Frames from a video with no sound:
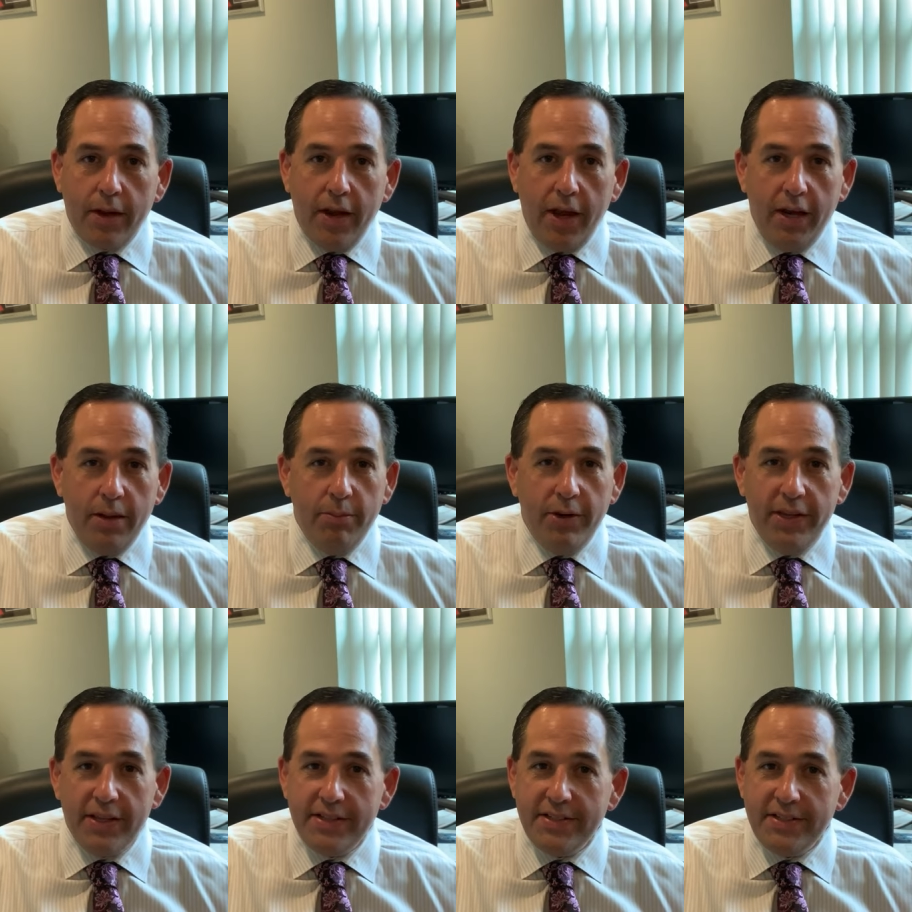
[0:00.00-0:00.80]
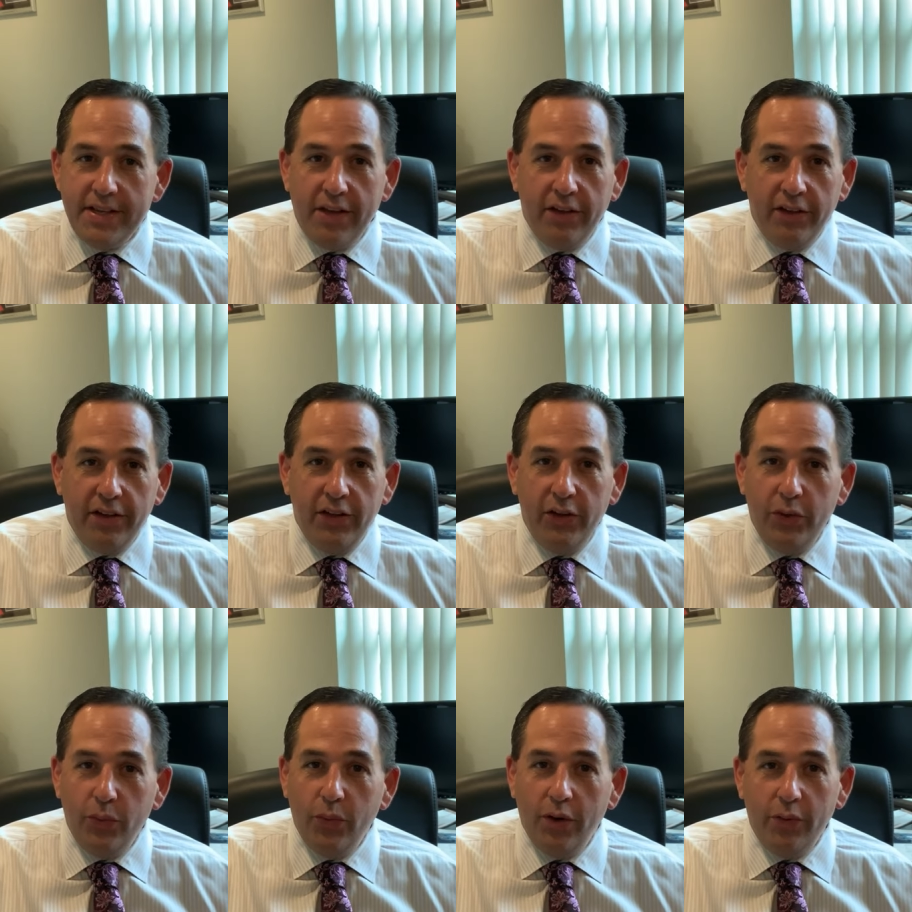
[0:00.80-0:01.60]
Anybody that's telling
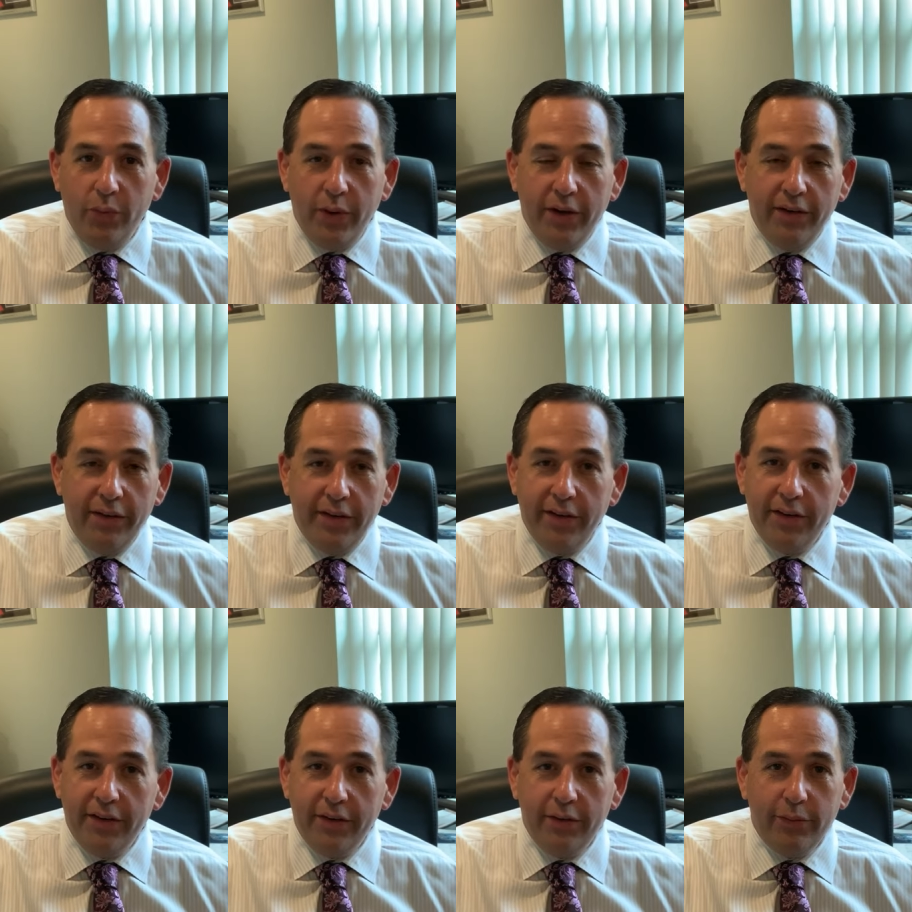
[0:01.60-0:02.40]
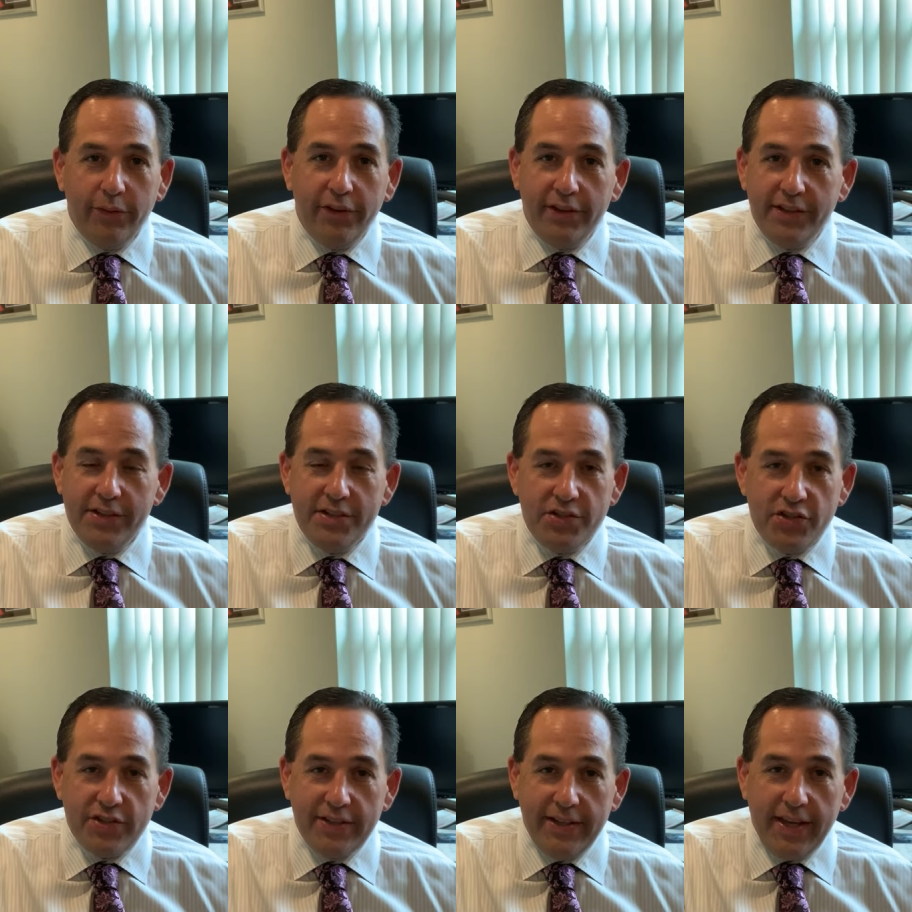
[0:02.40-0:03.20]
you one way or the other really is
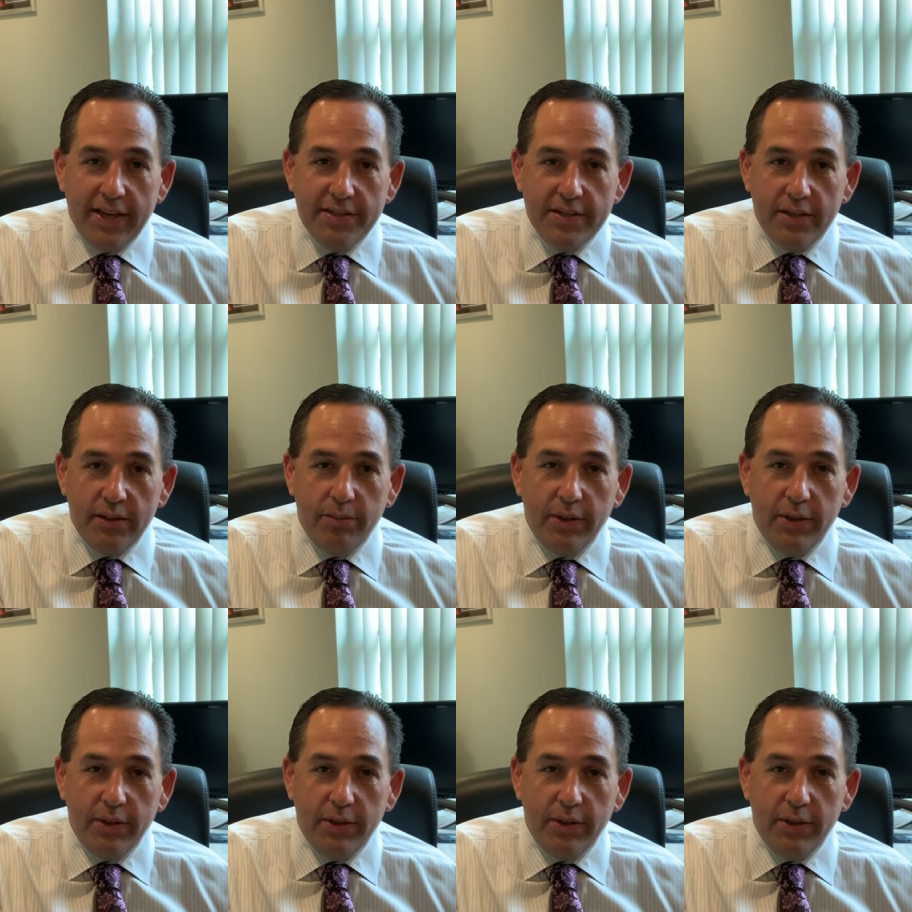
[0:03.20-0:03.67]
just guessing,